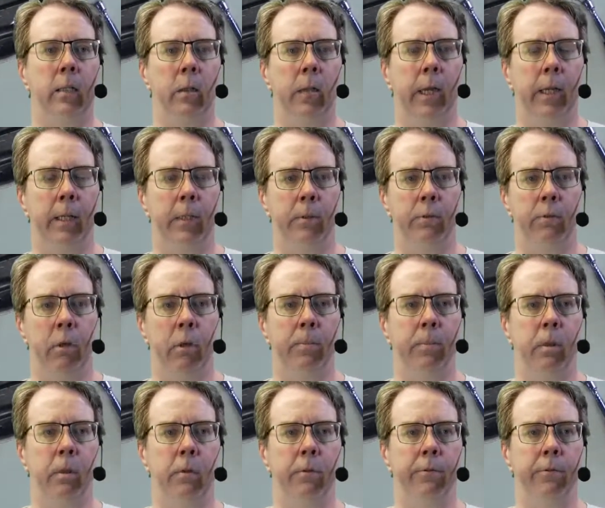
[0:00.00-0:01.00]
So that
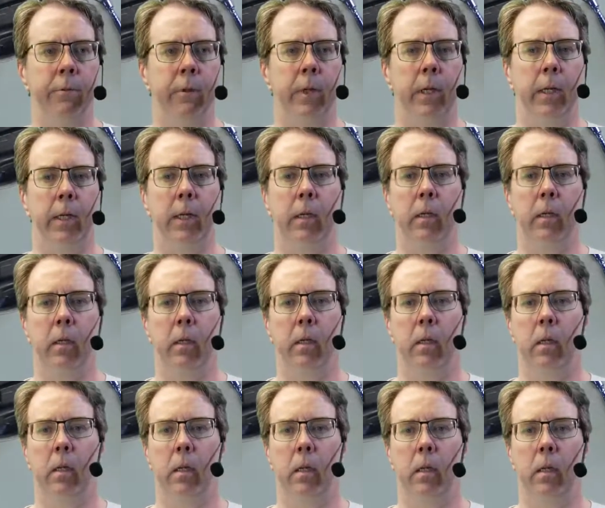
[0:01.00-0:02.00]
strip of uh,
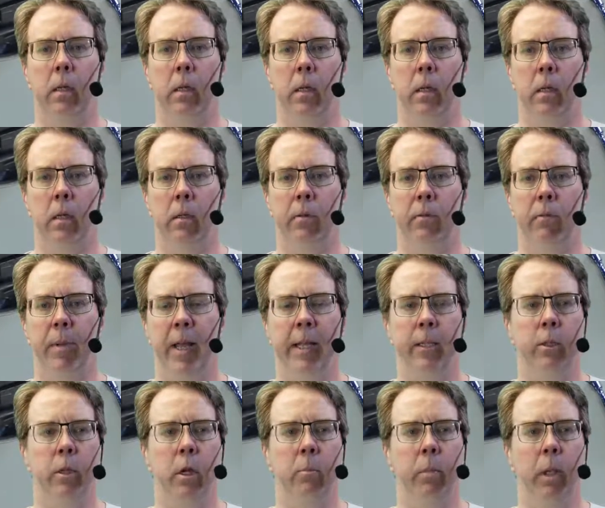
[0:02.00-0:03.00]
uh,
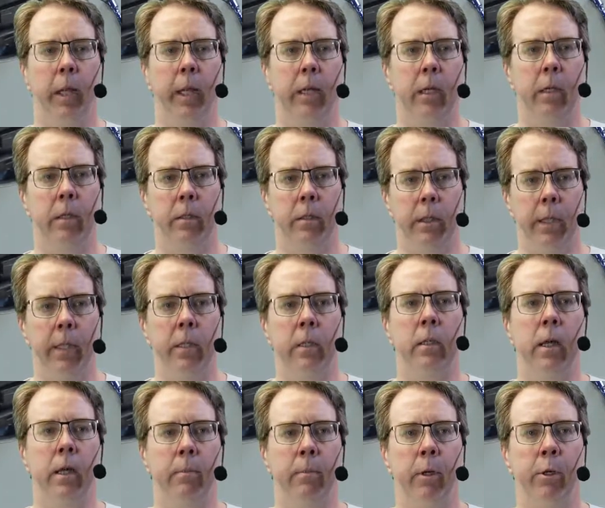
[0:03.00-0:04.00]
bandsaw blade is
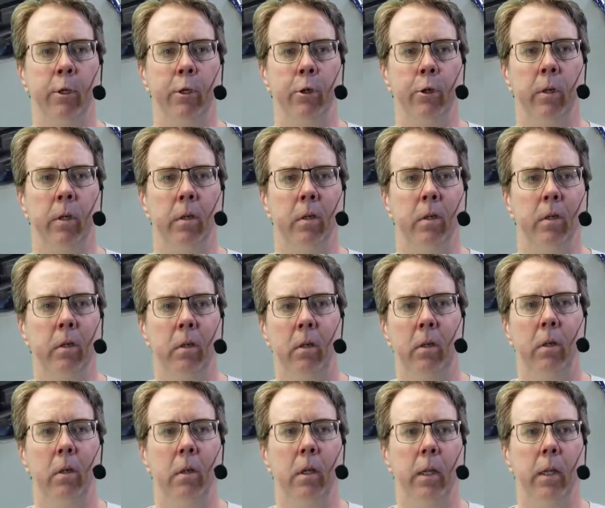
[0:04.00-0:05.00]
inside my shirt,
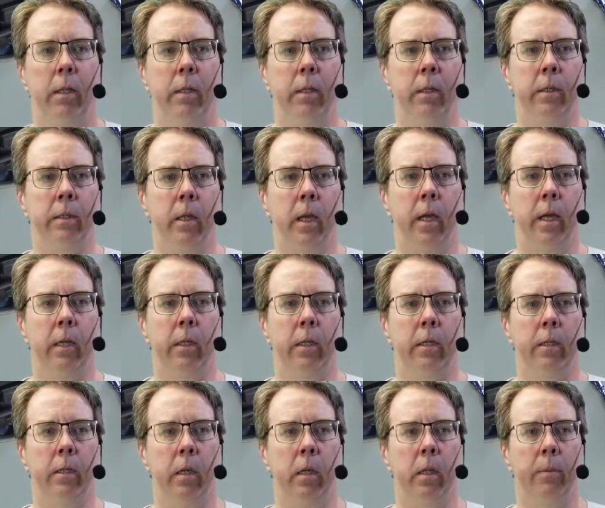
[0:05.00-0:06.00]
and this guy
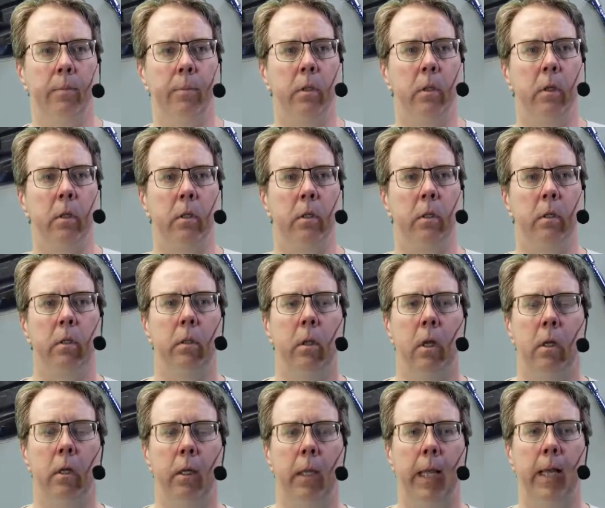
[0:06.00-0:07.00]
just clips on
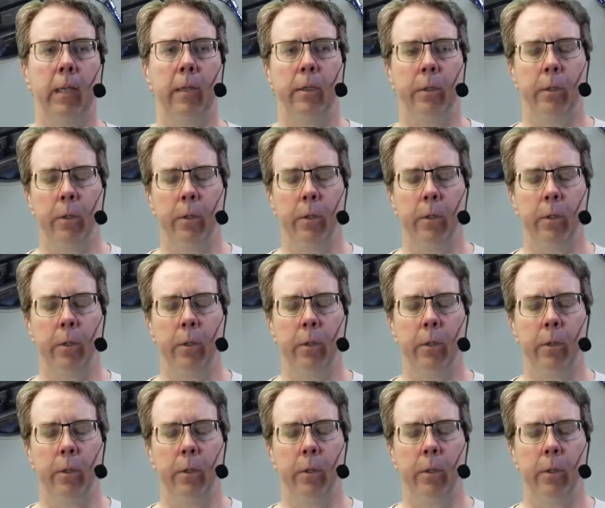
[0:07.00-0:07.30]
onto that.